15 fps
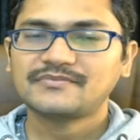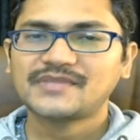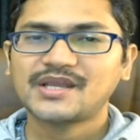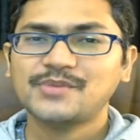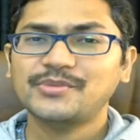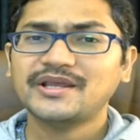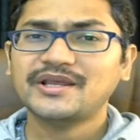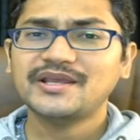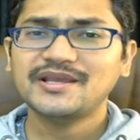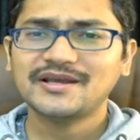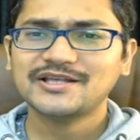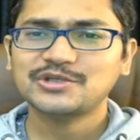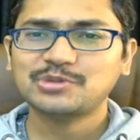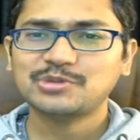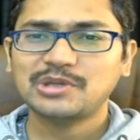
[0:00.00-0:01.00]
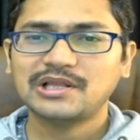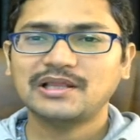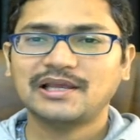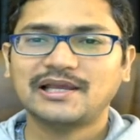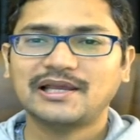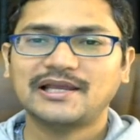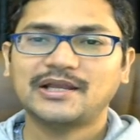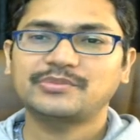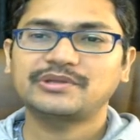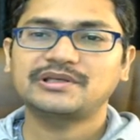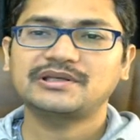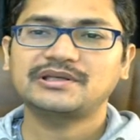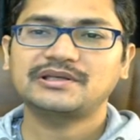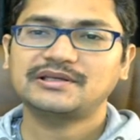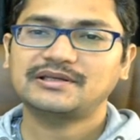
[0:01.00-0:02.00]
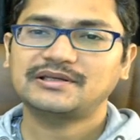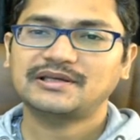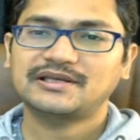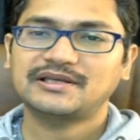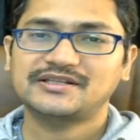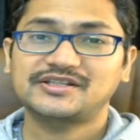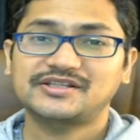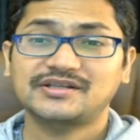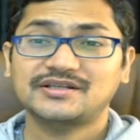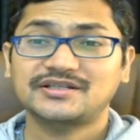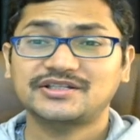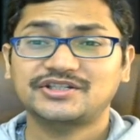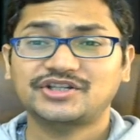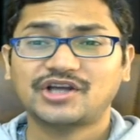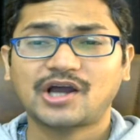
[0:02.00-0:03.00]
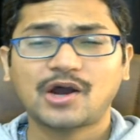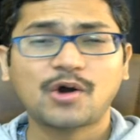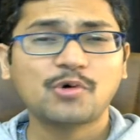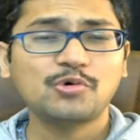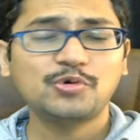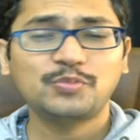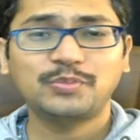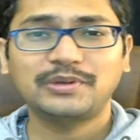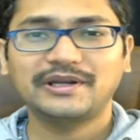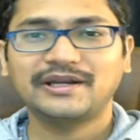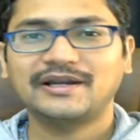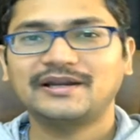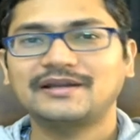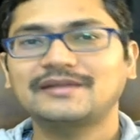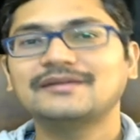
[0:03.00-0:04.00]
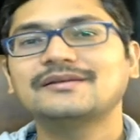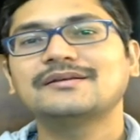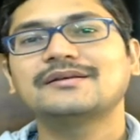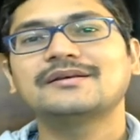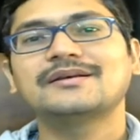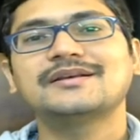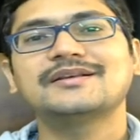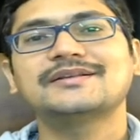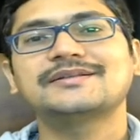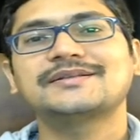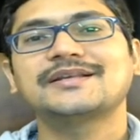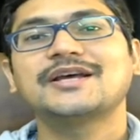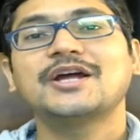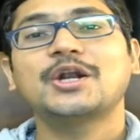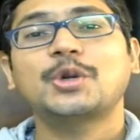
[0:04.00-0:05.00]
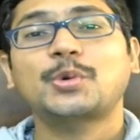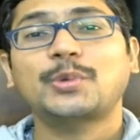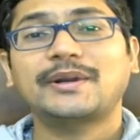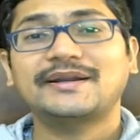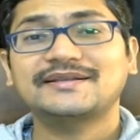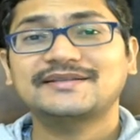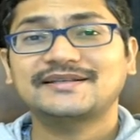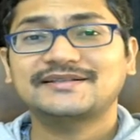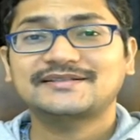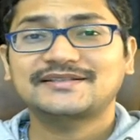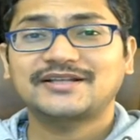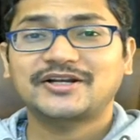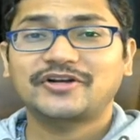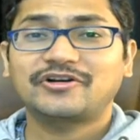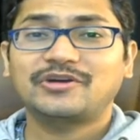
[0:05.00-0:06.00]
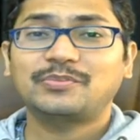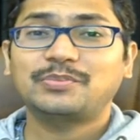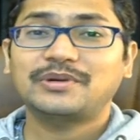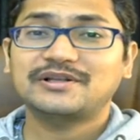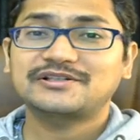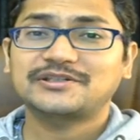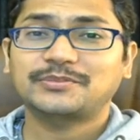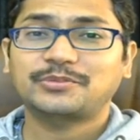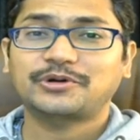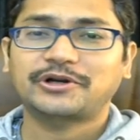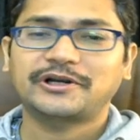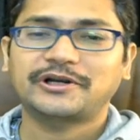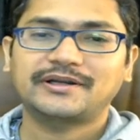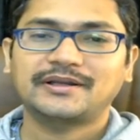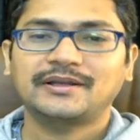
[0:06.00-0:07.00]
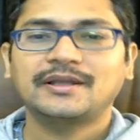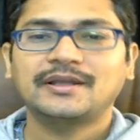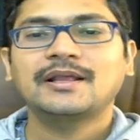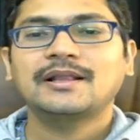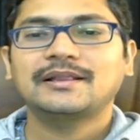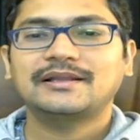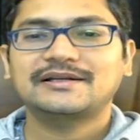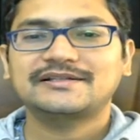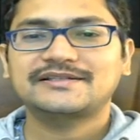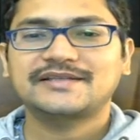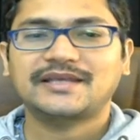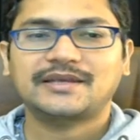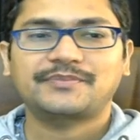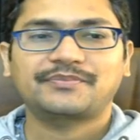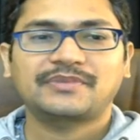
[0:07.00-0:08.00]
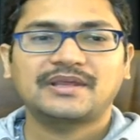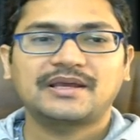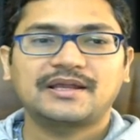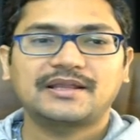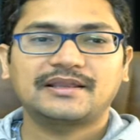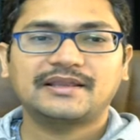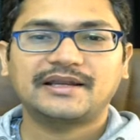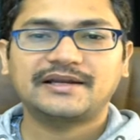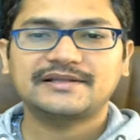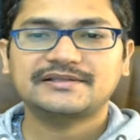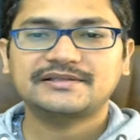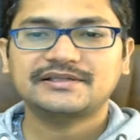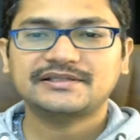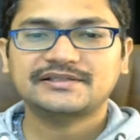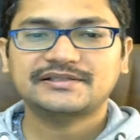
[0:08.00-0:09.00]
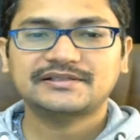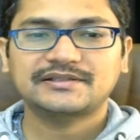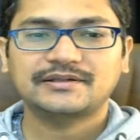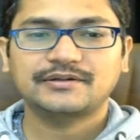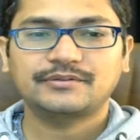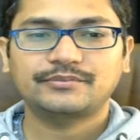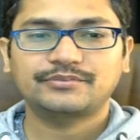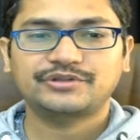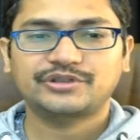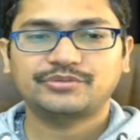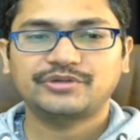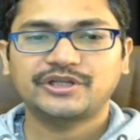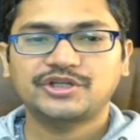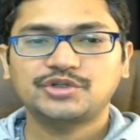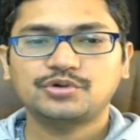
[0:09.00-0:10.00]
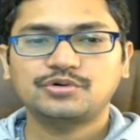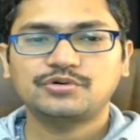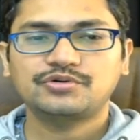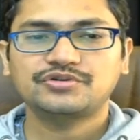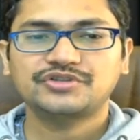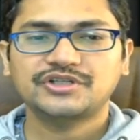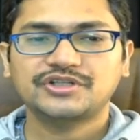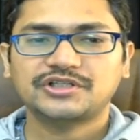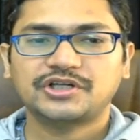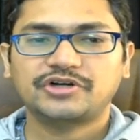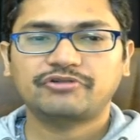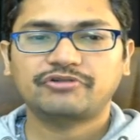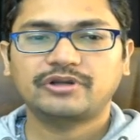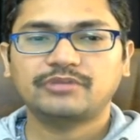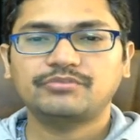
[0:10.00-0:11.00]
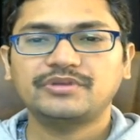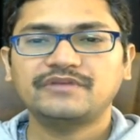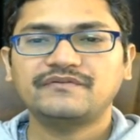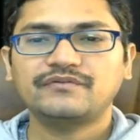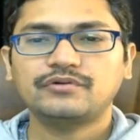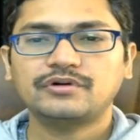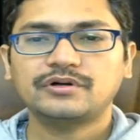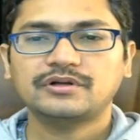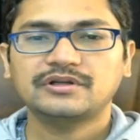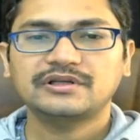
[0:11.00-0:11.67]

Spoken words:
But here as well, Alamy has just outplayed his 2600 plus opponent. Let's see. Knight a6, bishop d2, just controlling b4,